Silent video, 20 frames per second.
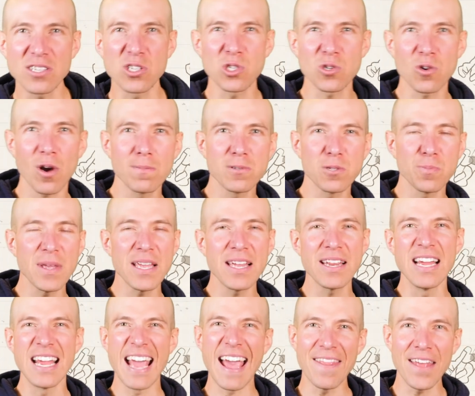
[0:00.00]
to scrub
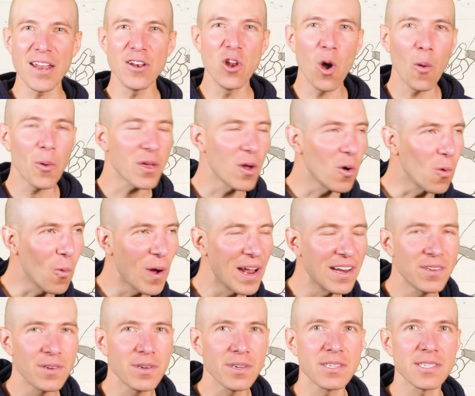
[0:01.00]
speed, and then knowing
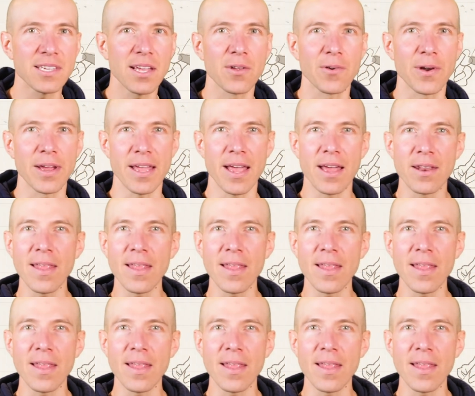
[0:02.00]
when to accelerate,